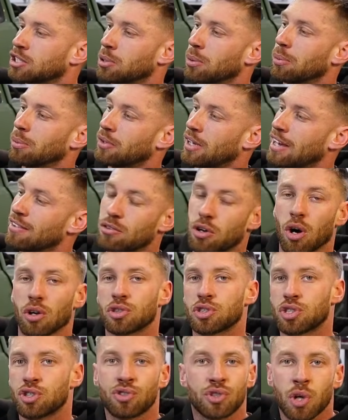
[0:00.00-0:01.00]
so they've
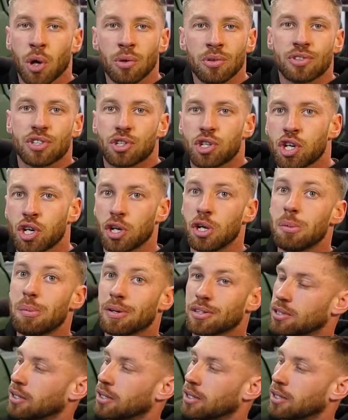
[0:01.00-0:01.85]
got tons of tube.